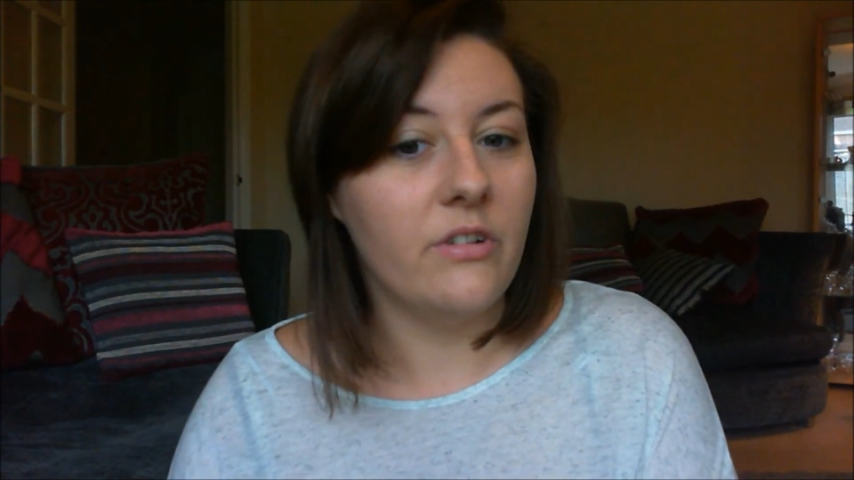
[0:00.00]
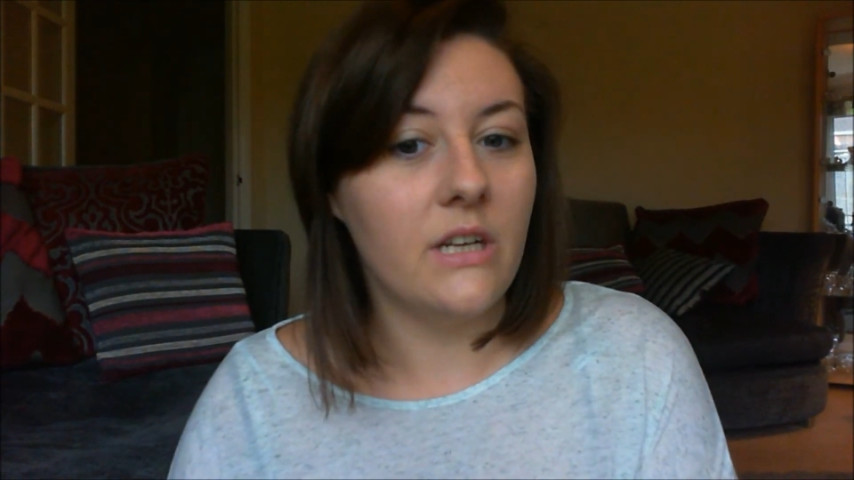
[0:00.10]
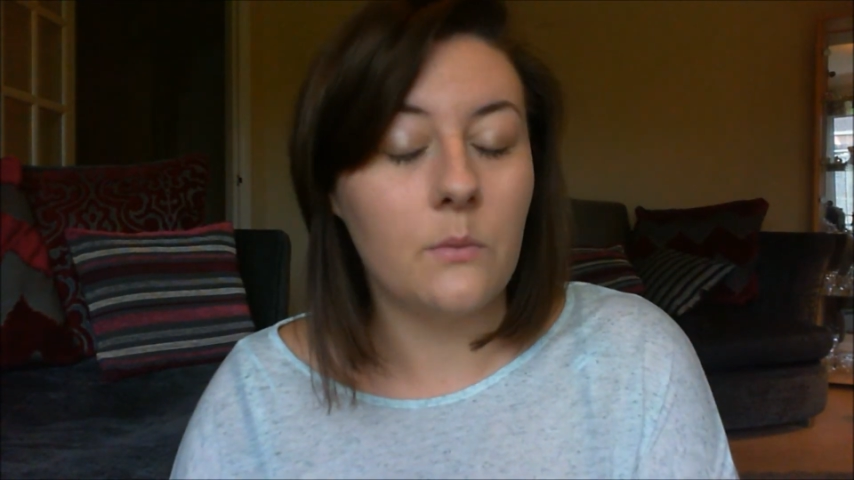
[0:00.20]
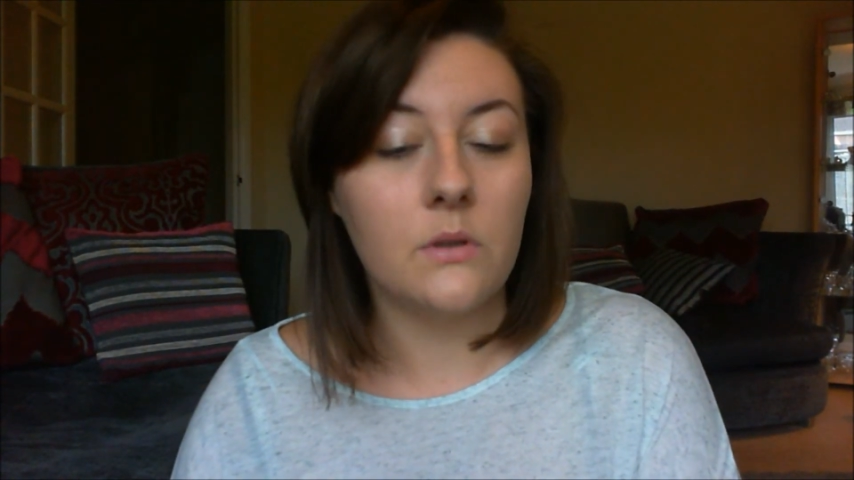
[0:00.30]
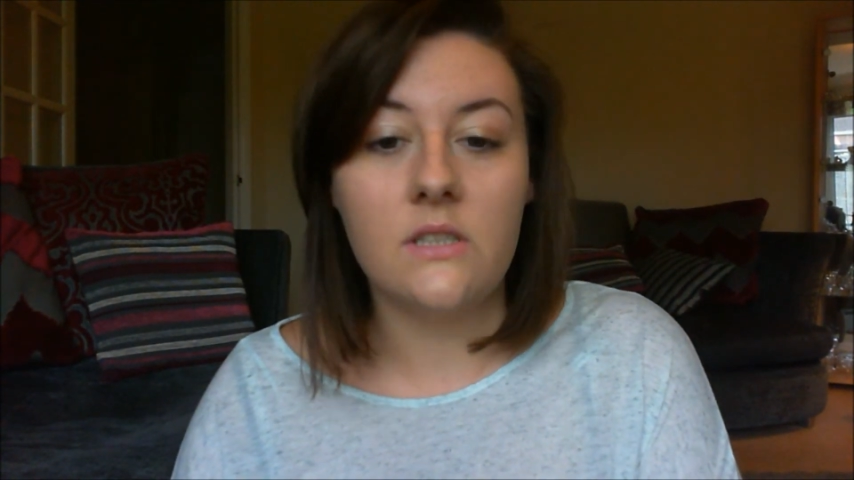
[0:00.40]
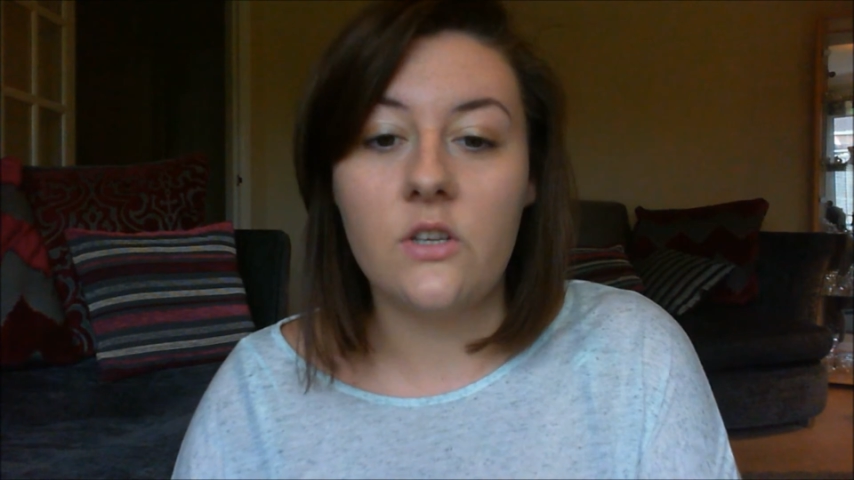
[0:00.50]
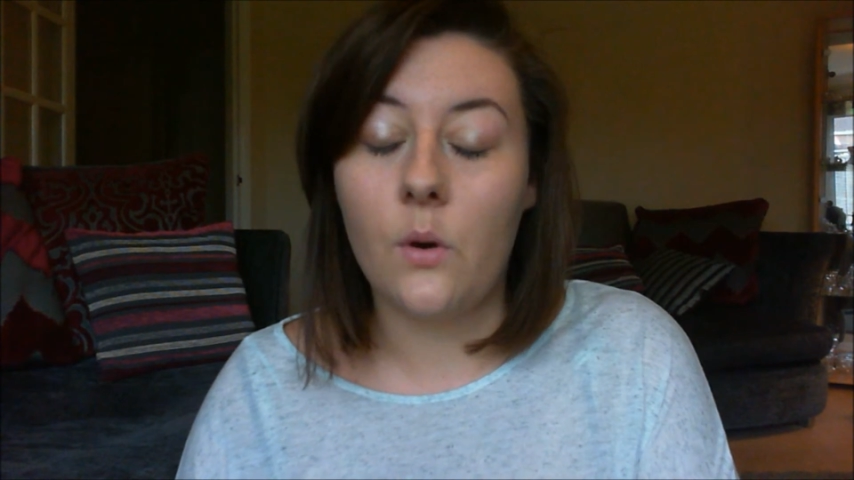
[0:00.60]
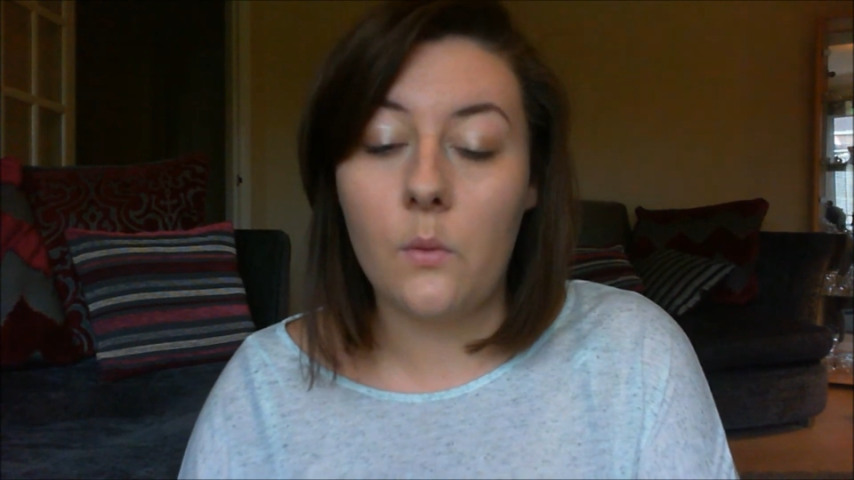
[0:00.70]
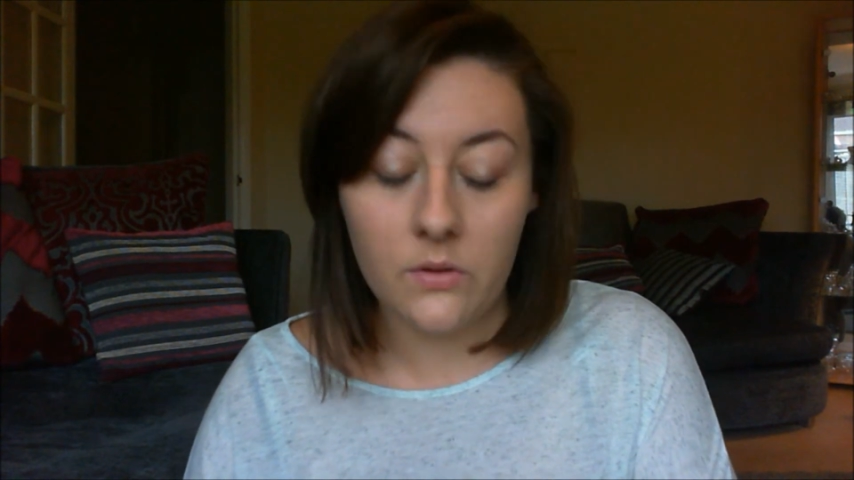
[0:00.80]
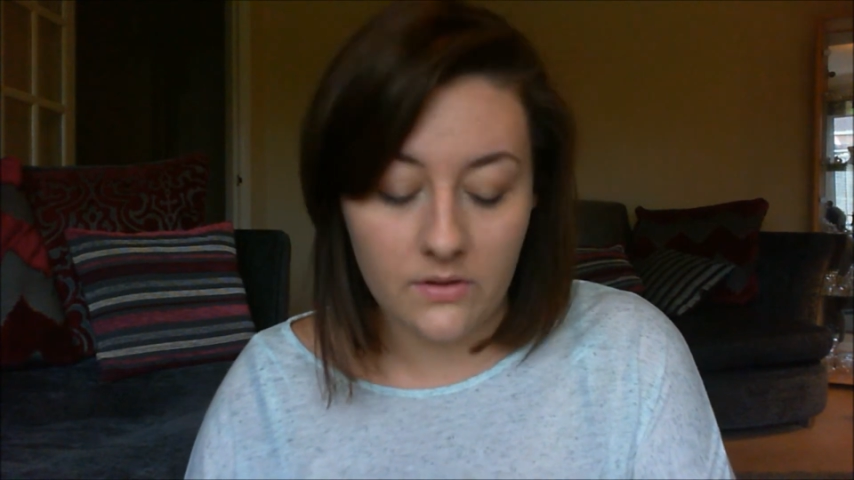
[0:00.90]
really wanted to.
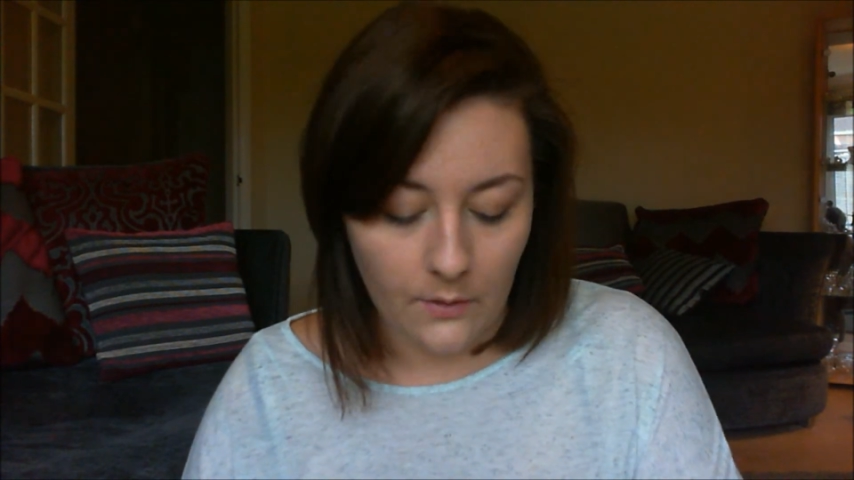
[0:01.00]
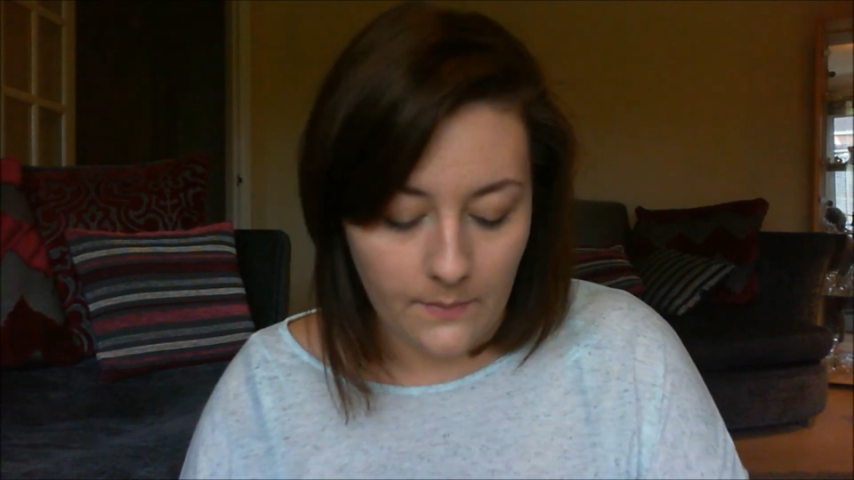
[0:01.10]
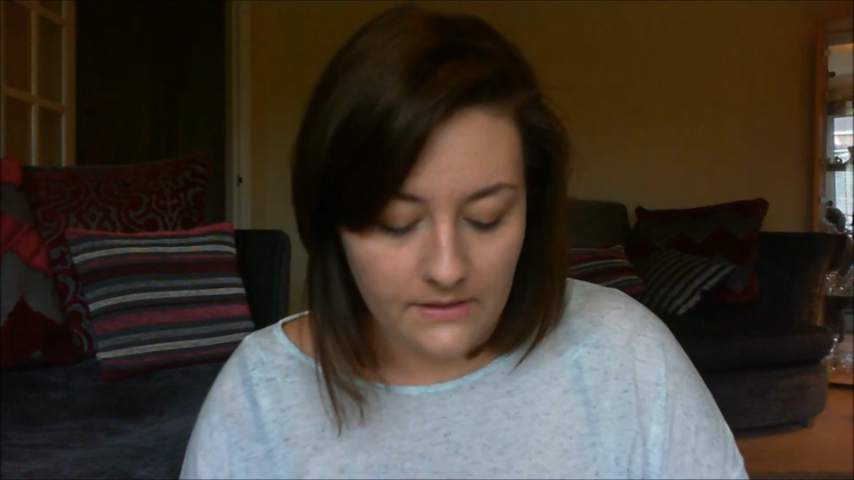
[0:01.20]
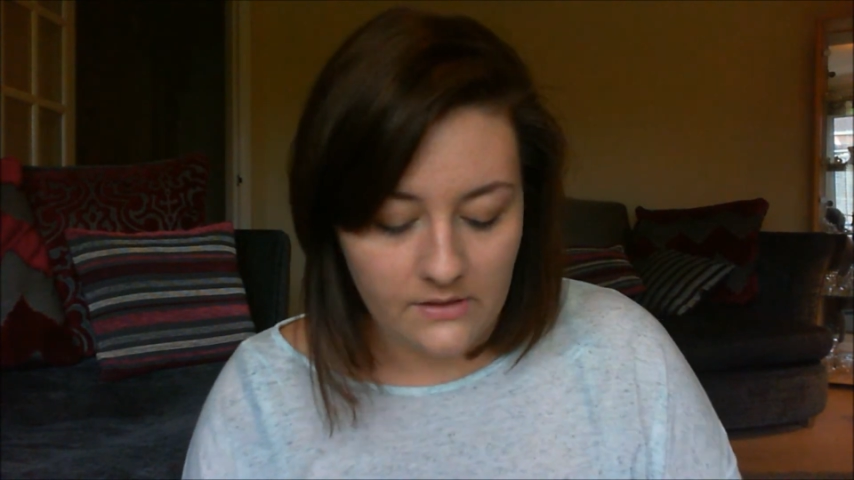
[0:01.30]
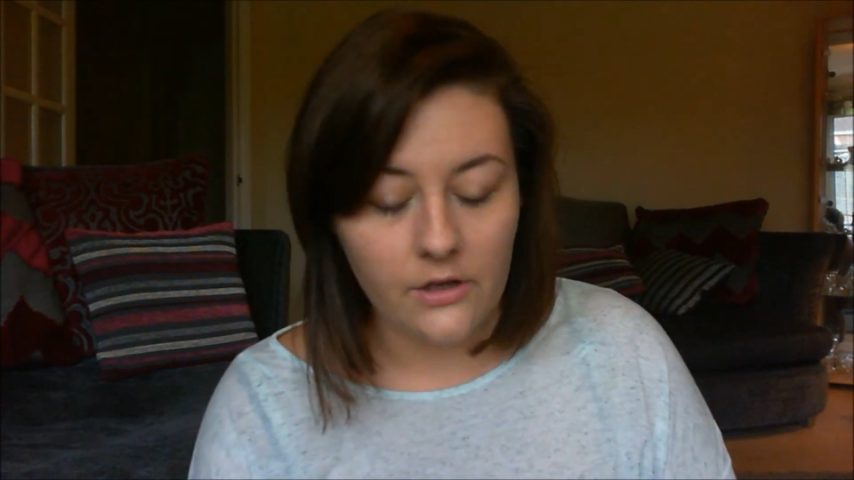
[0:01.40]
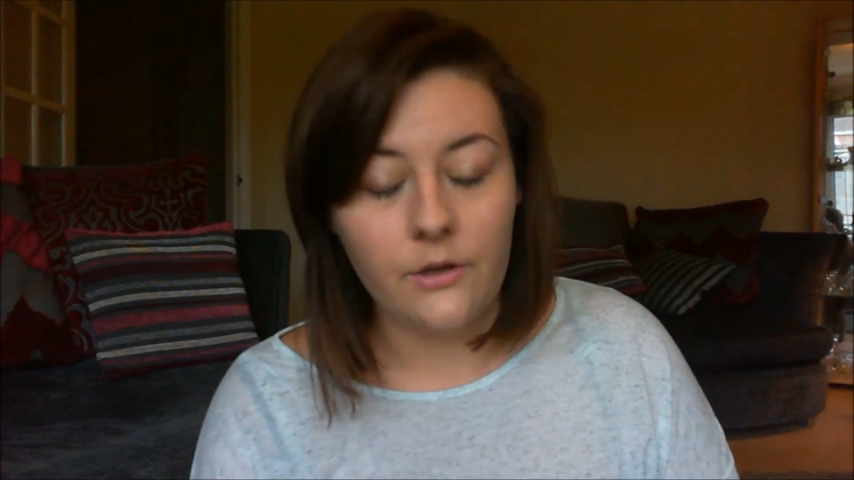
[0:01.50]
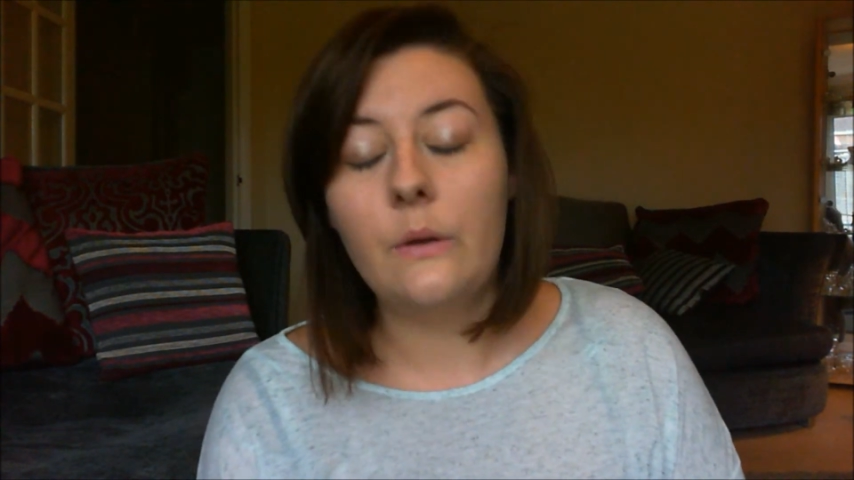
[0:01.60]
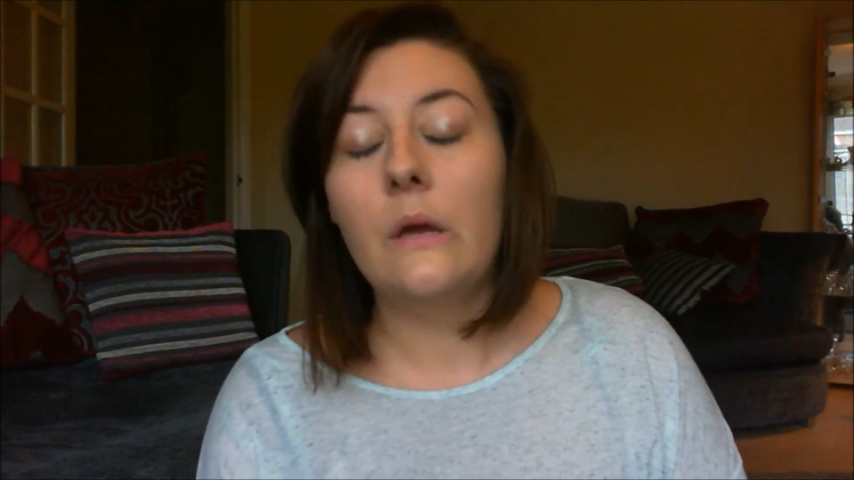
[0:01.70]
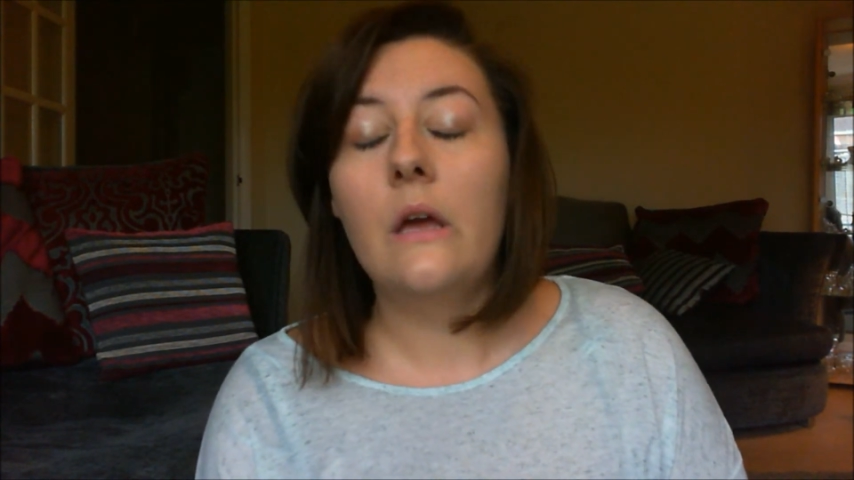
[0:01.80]
I was going to,